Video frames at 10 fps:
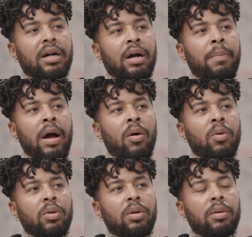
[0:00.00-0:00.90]

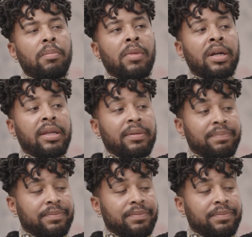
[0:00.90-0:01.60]
about money.